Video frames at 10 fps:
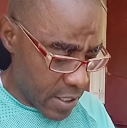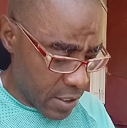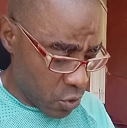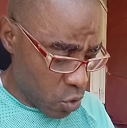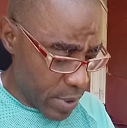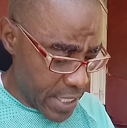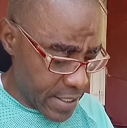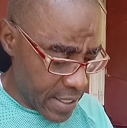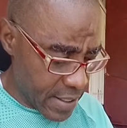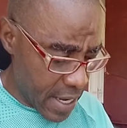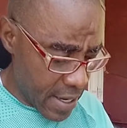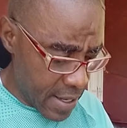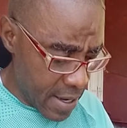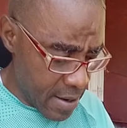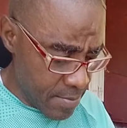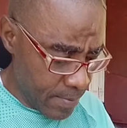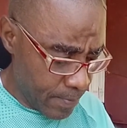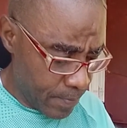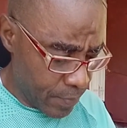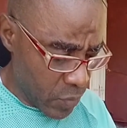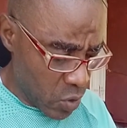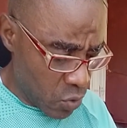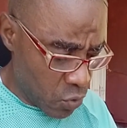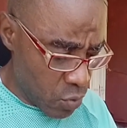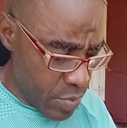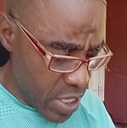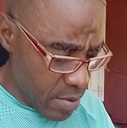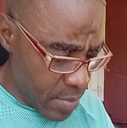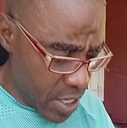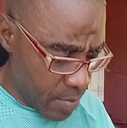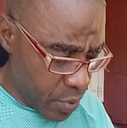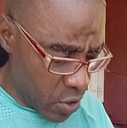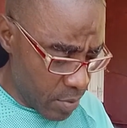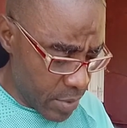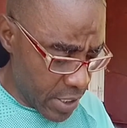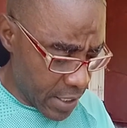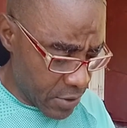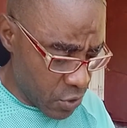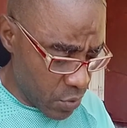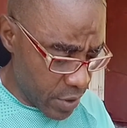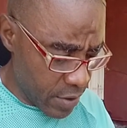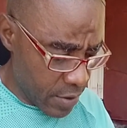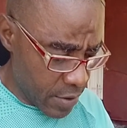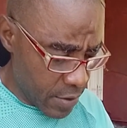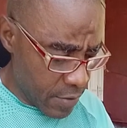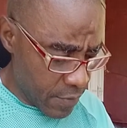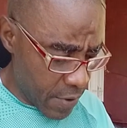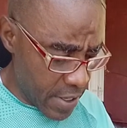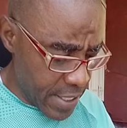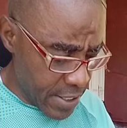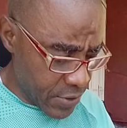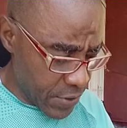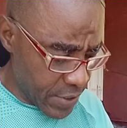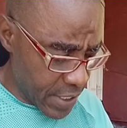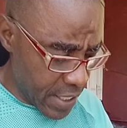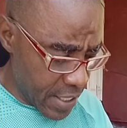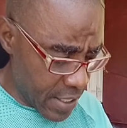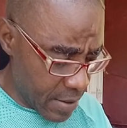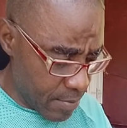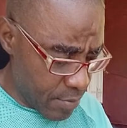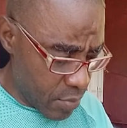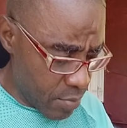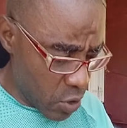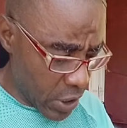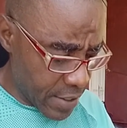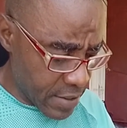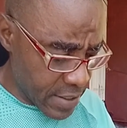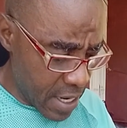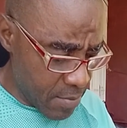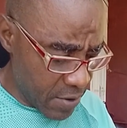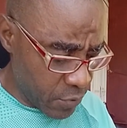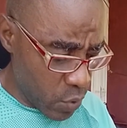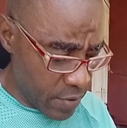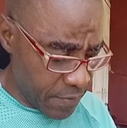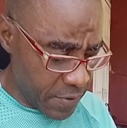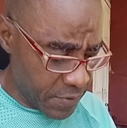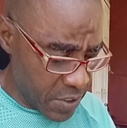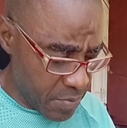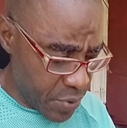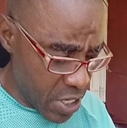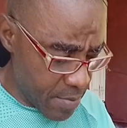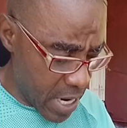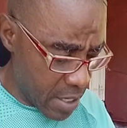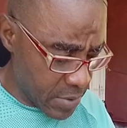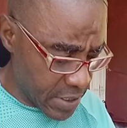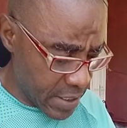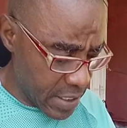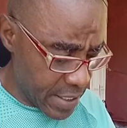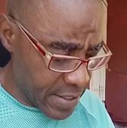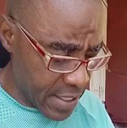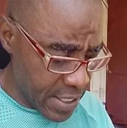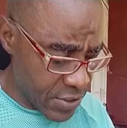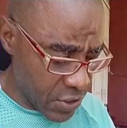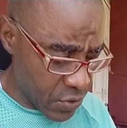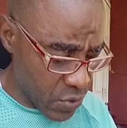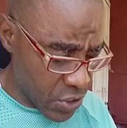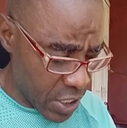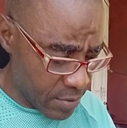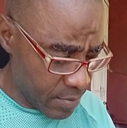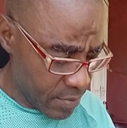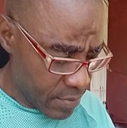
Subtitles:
October the 10th, I am to meet my appointment at UWI for 8:30 a.m. But at the time of 12:15 p.m. I'm still in the institution.